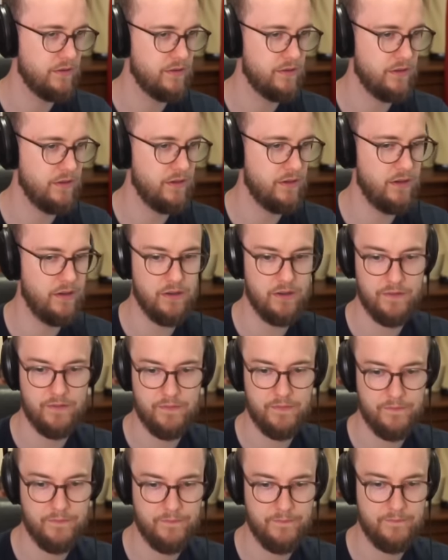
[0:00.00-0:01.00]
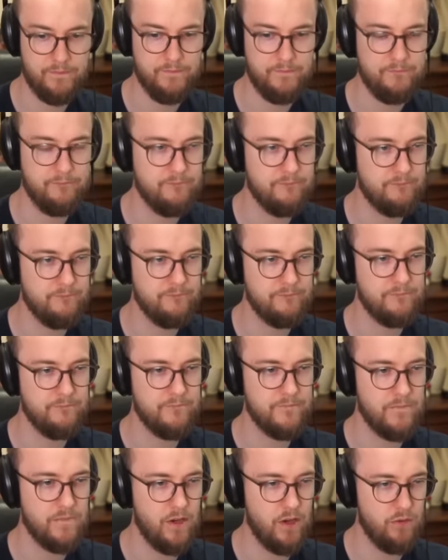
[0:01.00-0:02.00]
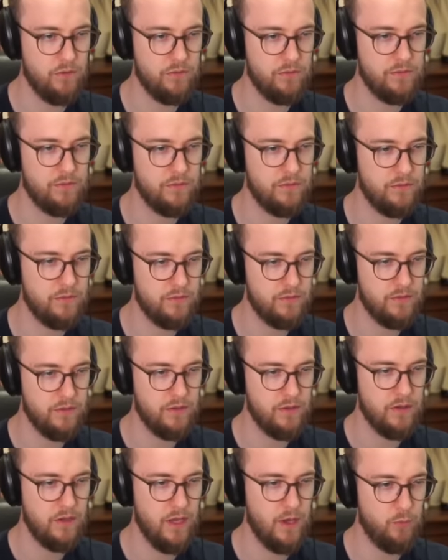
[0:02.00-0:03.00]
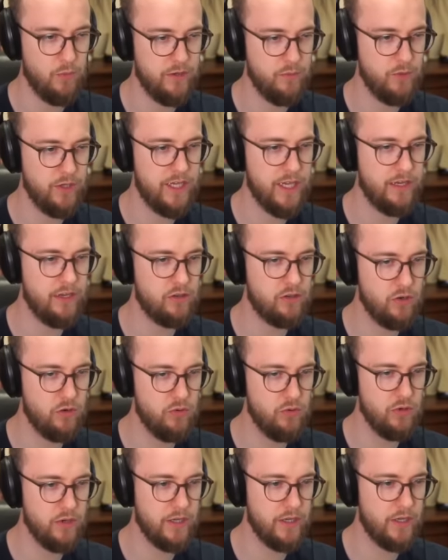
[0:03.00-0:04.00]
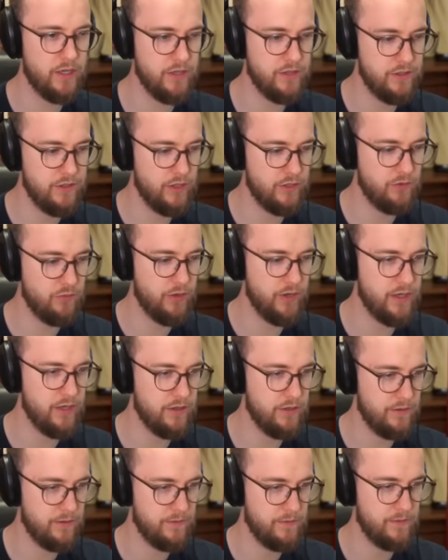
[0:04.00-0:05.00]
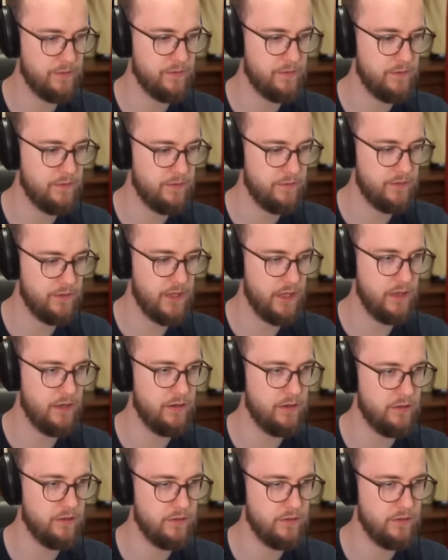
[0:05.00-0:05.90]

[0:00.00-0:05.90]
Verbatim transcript: Yeah. Oh. We gotta go the other way. Yeah.